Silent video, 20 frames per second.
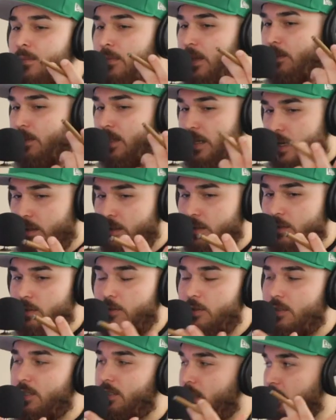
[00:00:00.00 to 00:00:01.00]
I'm telling
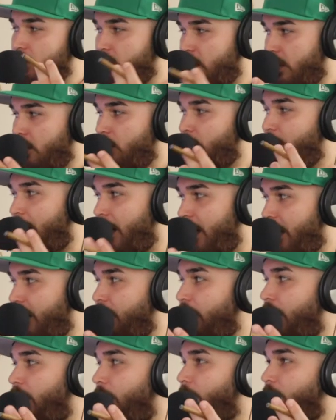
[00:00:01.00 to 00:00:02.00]
you, there's an agenda
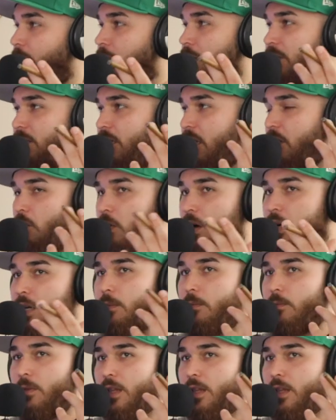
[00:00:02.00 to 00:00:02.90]
behind that because they want to,